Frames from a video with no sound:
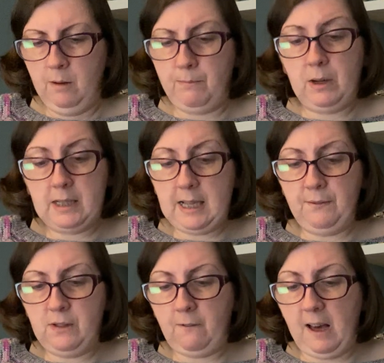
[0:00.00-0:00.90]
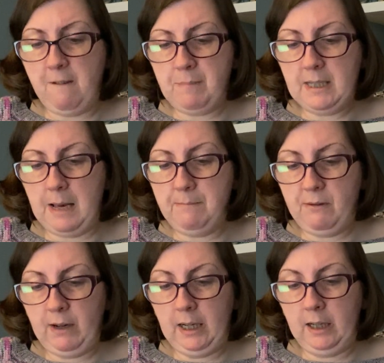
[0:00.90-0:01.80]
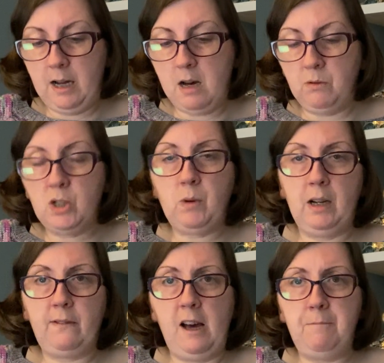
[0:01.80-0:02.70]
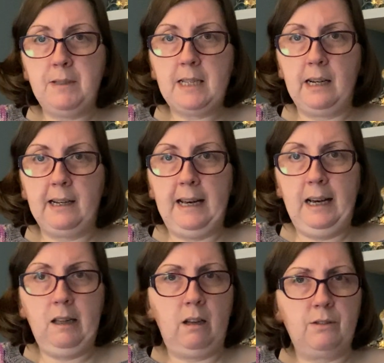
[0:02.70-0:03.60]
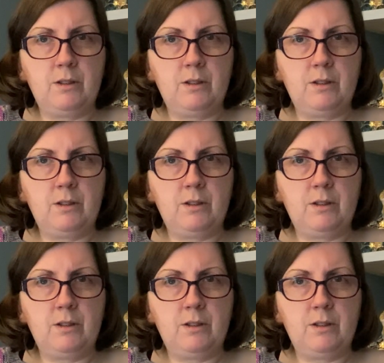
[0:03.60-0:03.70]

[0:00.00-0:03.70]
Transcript: But it's 75% merino and 25% nylon,